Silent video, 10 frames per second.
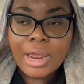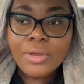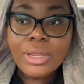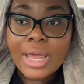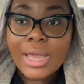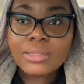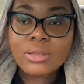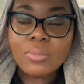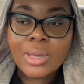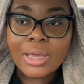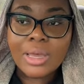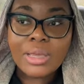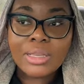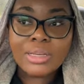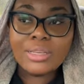And I realized, oh my
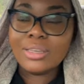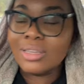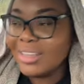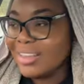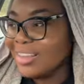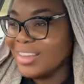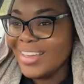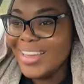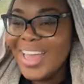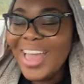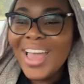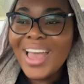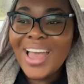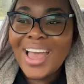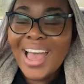God,
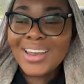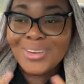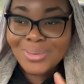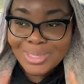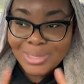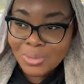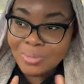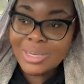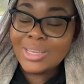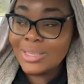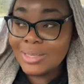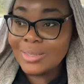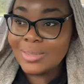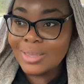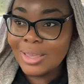I know who this woman
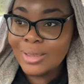is.